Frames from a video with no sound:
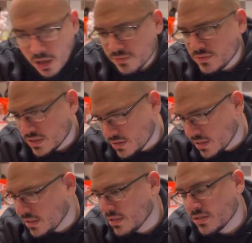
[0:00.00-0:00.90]
loved to
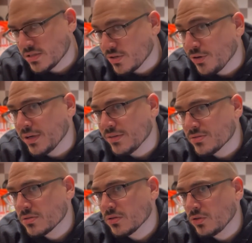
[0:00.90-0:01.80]
see the
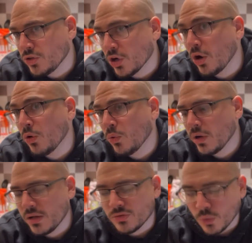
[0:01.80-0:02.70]
series go
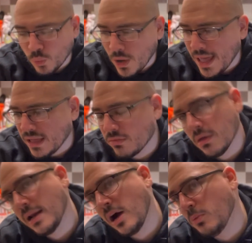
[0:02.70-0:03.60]
in the way
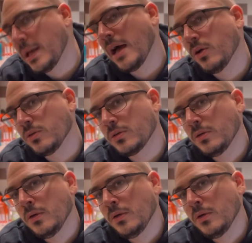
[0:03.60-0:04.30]
that Hellbound